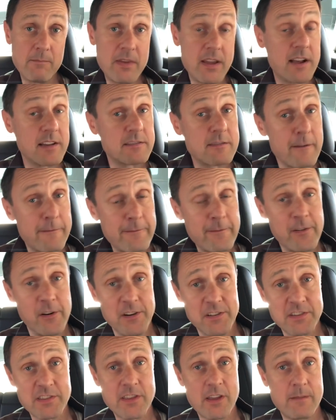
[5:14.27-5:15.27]
because the
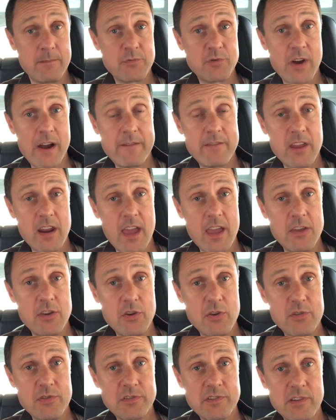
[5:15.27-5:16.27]
first thumb drive that I
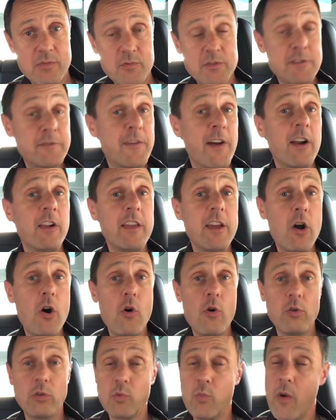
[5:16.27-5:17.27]
used was fairly
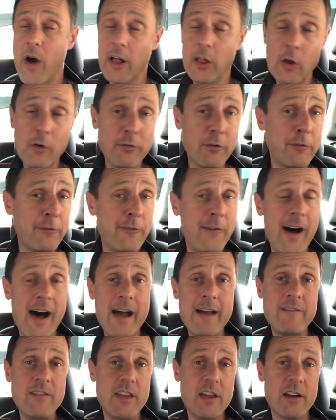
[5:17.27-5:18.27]
old, well over
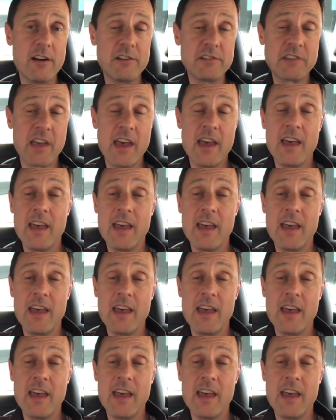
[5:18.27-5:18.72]
5 years,